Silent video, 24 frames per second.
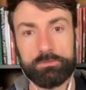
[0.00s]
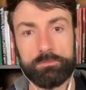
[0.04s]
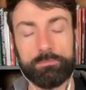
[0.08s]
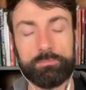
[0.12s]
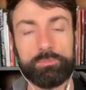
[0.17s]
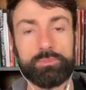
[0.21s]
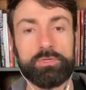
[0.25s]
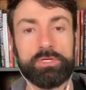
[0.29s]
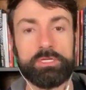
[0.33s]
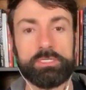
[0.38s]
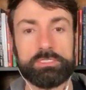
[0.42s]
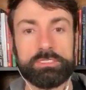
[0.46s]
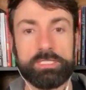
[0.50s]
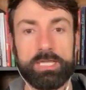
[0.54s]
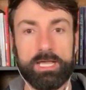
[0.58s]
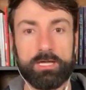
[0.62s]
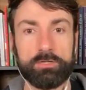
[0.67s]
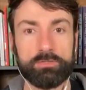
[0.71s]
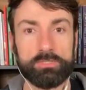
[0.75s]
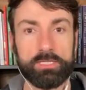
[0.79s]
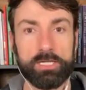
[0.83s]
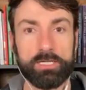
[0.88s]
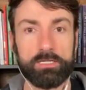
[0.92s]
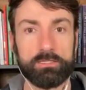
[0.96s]
bring
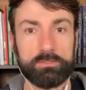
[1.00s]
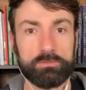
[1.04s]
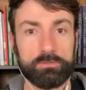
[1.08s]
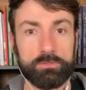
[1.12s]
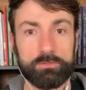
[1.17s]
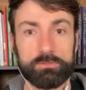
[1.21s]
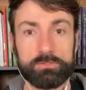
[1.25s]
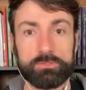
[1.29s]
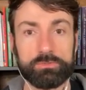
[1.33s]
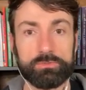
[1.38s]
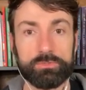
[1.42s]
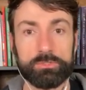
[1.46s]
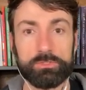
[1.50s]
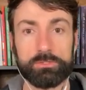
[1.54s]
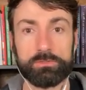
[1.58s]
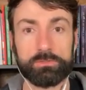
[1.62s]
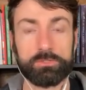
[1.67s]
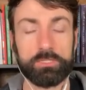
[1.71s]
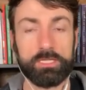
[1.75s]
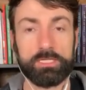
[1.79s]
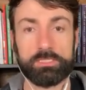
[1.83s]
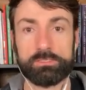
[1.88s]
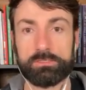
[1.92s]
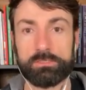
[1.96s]
down that those adrenal
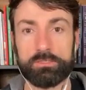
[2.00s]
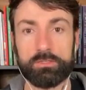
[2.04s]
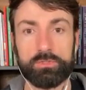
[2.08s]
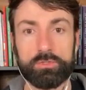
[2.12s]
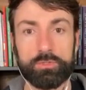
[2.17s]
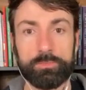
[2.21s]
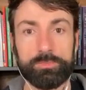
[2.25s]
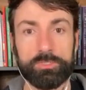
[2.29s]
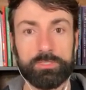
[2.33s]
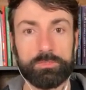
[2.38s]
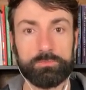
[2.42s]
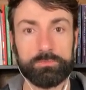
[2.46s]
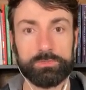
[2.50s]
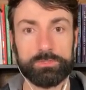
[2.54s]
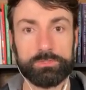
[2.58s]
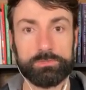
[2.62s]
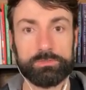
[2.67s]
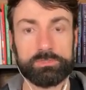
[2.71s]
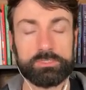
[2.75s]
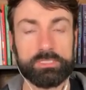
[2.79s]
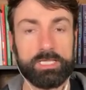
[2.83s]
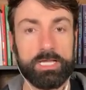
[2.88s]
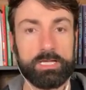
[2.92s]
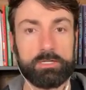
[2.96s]
glands a little bit,
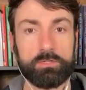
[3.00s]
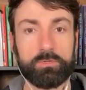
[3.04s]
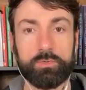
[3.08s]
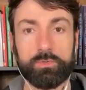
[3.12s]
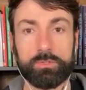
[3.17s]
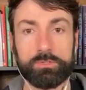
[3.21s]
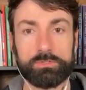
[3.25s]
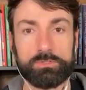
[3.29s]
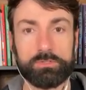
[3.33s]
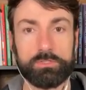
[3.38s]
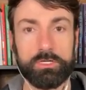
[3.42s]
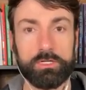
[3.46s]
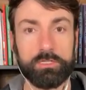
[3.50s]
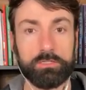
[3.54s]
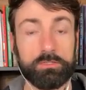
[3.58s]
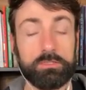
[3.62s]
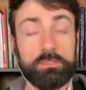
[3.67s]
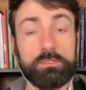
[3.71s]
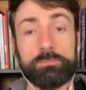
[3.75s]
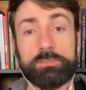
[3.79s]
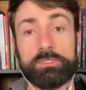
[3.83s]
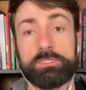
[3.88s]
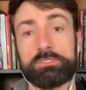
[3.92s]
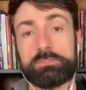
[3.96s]
reduce that cortisol,
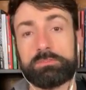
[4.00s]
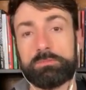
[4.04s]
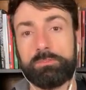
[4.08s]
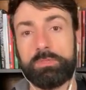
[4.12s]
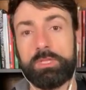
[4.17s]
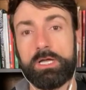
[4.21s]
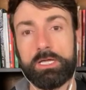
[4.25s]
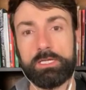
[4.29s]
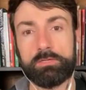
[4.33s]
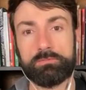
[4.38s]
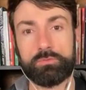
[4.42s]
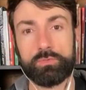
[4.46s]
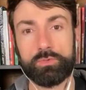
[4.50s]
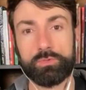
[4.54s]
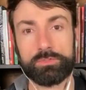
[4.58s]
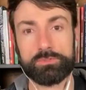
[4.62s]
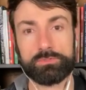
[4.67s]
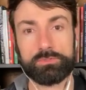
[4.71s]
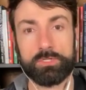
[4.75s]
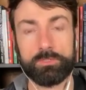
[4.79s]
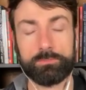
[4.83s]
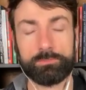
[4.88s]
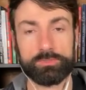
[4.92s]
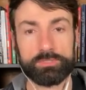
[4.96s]
limited supply of
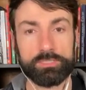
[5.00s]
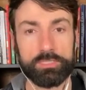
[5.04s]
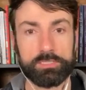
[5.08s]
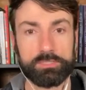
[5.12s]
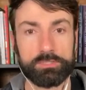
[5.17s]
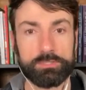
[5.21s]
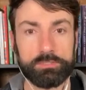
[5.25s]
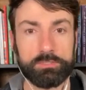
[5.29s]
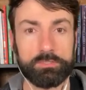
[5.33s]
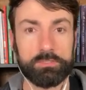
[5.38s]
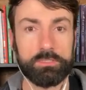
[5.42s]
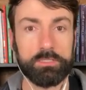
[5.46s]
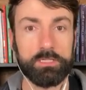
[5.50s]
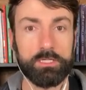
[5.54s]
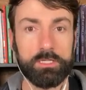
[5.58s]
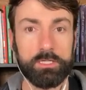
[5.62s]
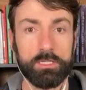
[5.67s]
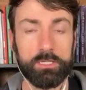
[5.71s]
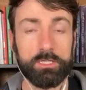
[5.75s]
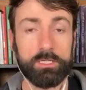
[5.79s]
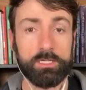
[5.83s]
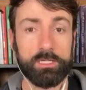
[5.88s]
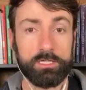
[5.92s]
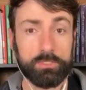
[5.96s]
cortisol production,
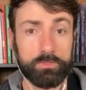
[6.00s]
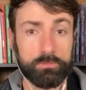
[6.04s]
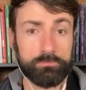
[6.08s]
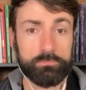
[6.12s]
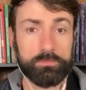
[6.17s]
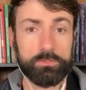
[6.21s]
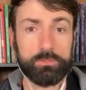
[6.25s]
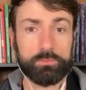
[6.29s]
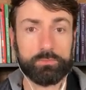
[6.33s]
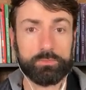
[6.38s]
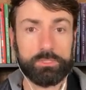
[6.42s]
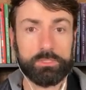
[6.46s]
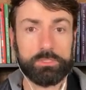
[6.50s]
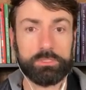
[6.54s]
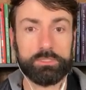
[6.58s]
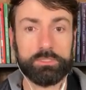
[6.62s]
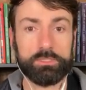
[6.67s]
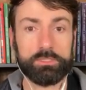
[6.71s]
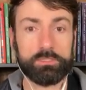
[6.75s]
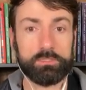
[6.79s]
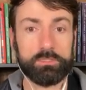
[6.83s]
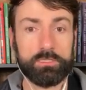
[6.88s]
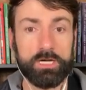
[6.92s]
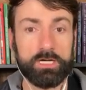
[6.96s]
and you feel really
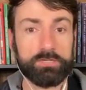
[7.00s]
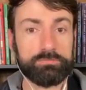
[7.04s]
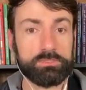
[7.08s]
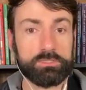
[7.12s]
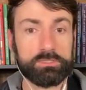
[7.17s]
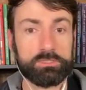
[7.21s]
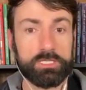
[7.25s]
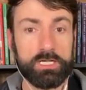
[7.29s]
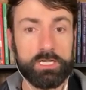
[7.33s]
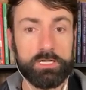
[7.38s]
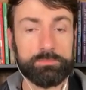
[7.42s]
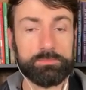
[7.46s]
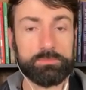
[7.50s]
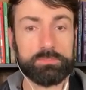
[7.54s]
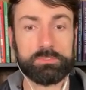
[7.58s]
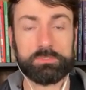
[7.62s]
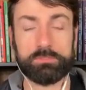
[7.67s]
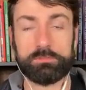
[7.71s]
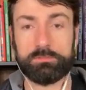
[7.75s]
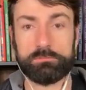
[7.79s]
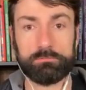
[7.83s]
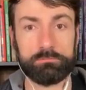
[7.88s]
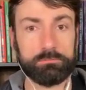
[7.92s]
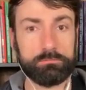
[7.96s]
good. Oftentimes,
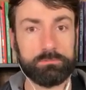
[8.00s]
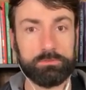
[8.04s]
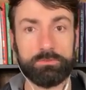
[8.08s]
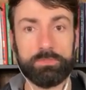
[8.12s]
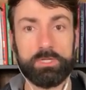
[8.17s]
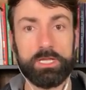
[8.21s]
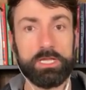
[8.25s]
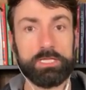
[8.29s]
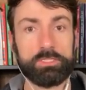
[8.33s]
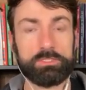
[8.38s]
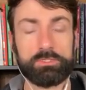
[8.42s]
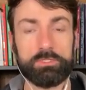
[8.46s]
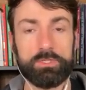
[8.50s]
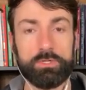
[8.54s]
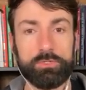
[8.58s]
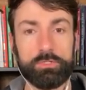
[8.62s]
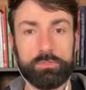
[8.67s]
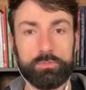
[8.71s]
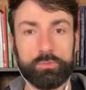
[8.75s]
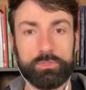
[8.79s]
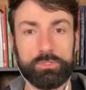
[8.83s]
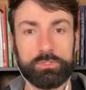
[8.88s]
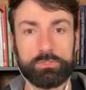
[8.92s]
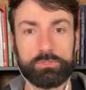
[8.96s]
you guys know it
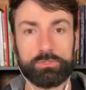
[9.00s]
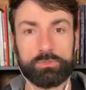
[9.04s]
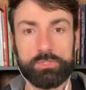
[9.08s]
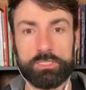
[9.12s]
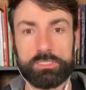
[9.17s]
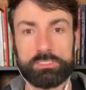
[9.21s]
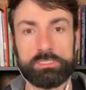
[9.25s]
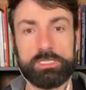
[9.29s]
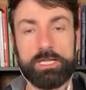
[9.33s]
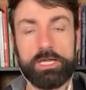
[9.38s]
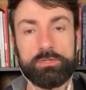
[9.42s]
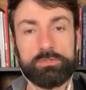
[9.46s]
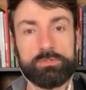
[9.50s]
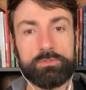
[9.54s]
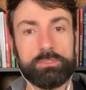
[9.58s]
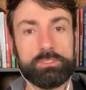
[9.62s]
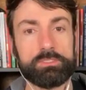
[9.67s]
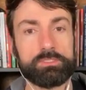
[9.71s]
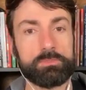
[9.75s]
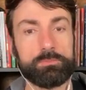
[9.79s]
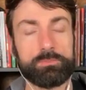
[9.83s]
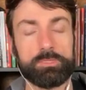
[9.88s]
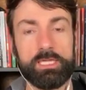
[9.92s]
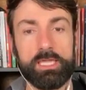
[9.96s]
when you're stressed out, you eat
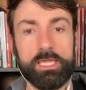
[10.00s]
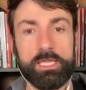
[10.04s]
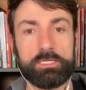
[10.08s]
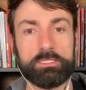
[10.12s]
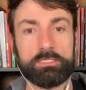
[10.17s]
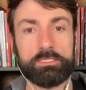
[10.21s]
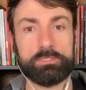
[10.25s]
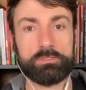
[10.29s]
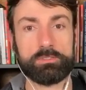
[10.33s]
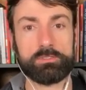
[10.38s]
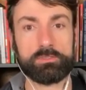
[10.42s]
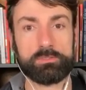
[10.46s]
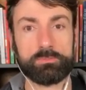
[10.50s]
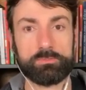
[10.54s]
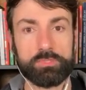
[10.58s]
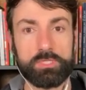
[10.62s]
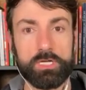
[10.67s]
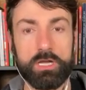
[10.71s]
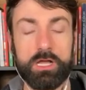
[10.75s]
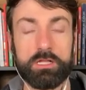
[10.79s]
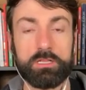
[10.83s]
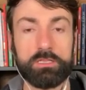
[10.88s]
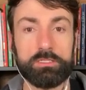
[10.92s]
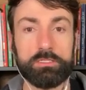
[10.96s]
some candy or some
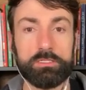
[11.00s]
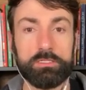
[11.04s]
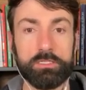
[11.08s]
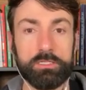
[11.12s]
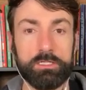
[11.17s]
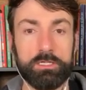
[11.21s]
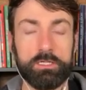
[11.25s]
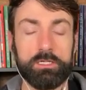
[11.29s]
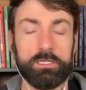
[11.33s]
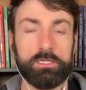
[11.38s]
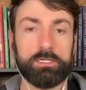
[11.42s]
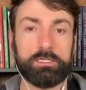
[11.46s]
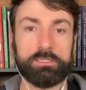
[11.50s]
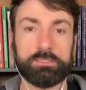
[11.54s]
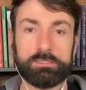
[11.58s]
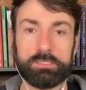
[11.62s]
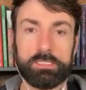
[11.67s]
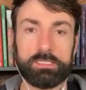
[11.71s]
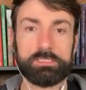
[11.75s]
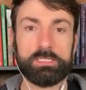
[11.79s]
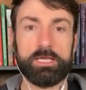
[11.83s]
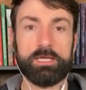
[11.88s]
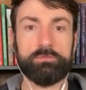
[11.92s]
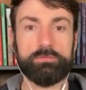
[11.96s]
chocolate, and it
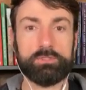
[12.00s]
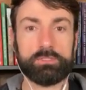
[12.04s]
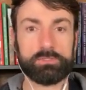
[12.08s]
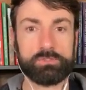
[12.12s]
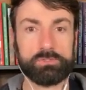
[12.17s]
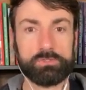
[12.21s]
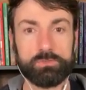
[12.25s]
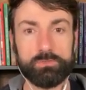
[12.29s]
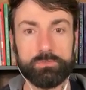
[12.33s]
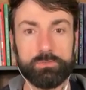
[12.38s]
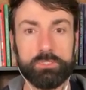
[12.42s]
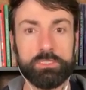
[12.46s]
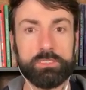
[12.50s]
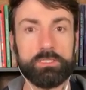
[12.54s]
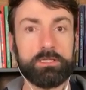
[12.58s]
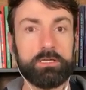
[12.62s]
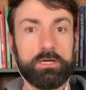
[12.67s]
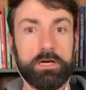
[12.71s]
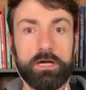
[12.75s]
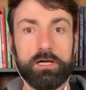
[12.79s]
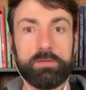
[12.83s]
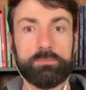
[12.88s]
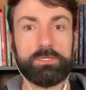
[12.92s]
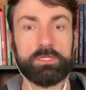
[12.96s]
does have a soothing,
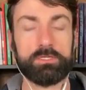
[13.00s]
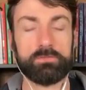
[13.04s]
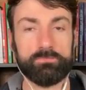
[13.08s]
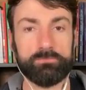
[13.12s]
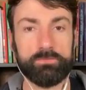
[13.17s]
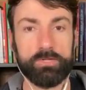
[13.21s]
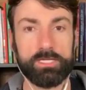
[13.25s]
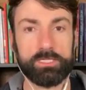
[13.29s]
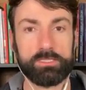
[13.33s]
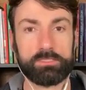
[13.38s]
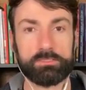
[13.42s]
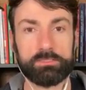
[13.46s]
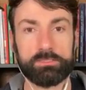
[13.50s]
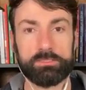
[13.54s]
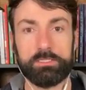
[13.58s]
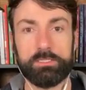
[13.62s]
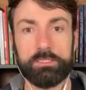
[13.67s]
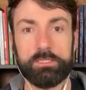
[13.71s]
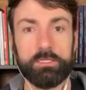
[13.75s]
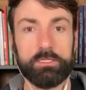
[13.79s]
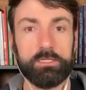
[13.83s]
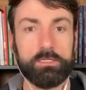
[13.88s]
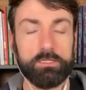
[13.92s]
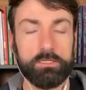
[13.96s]
calming effect.
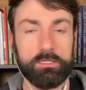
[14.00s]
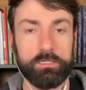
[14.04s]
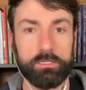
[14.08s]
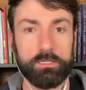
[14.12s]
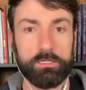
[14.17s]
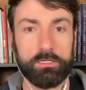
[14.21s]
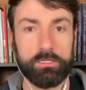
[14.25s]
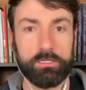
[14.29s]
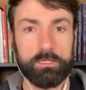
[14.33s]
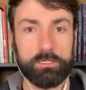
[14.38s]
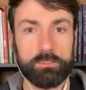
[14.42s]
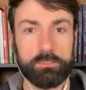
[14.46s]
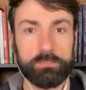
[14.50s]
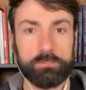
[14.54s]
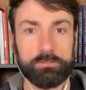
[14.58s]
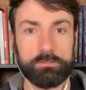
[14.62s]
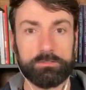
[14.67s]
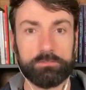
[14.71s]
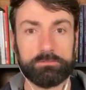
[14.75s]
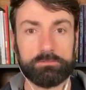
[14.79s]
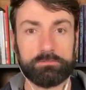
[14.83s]
Uh,